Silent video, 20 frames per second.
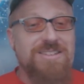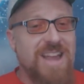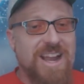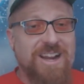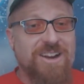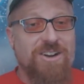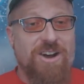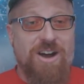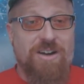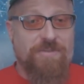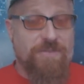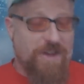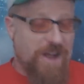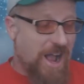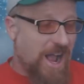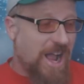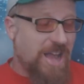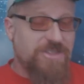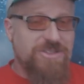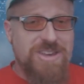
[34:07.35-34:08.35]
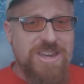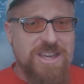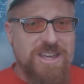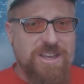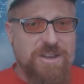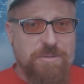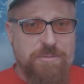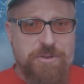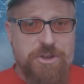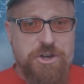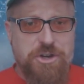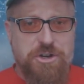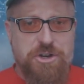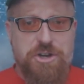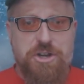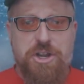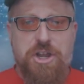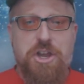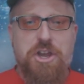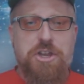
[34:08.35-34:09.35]
Second off, I think
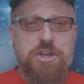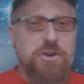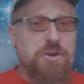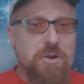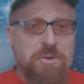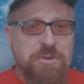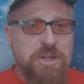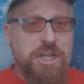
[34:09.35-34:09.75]
you're